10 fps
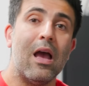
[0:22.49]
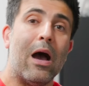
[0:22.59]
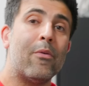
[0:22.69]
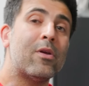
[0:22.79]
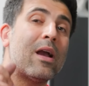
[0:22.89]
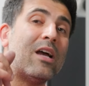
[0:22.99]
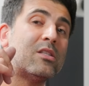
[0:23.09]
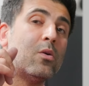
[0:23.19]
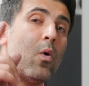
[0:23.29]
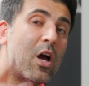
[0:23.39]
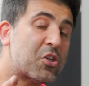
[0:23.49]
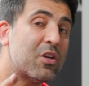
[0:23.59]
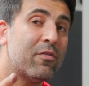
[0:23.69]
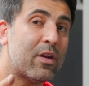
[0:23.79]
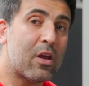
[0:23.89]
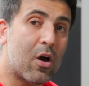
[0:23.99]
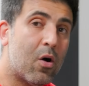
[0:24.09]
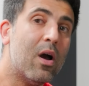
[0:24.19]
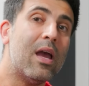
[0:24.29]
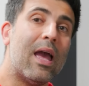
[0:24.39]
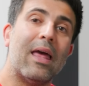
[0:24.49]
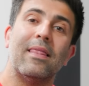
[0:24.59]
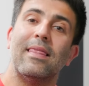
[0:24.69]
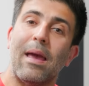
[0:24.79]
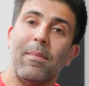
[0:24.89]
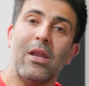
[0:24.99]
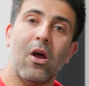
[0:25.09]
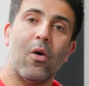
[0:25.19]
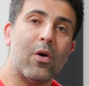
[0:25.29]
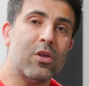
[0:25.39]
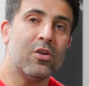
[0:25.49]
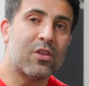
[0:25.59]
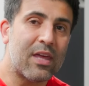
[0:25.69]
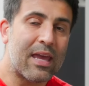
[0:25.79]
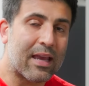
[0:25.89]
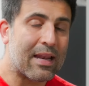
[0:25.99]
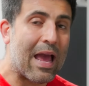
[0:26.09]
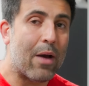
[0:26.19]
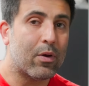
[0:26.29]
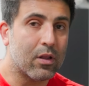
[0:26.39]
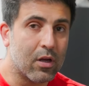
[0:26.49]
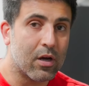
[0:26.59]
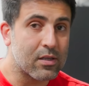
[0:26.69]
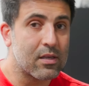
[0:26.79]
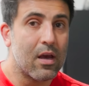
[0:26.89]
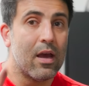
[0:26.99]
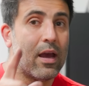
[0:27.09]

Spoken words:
I want you guys to watch the video and let me know what you think and how it looks.